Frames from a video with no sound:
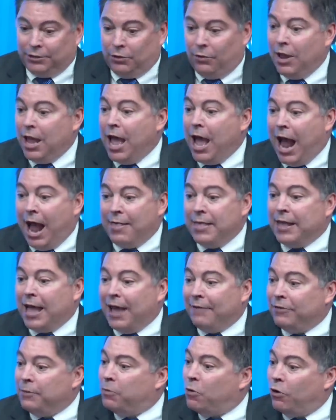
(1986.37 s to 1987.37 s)
So I think
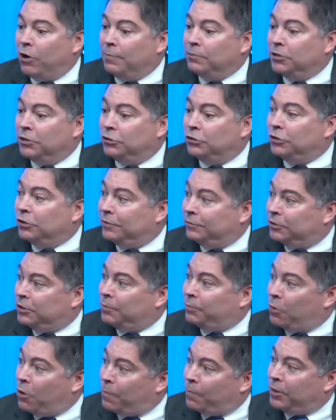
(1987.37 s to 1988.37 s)
every program deserves
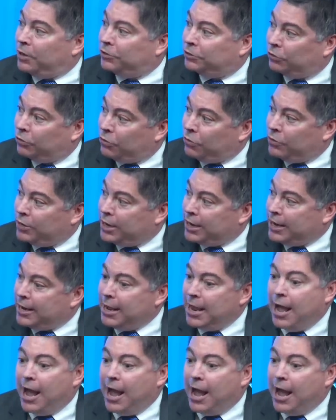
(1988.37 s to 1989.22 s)
the appropriate scrutiny.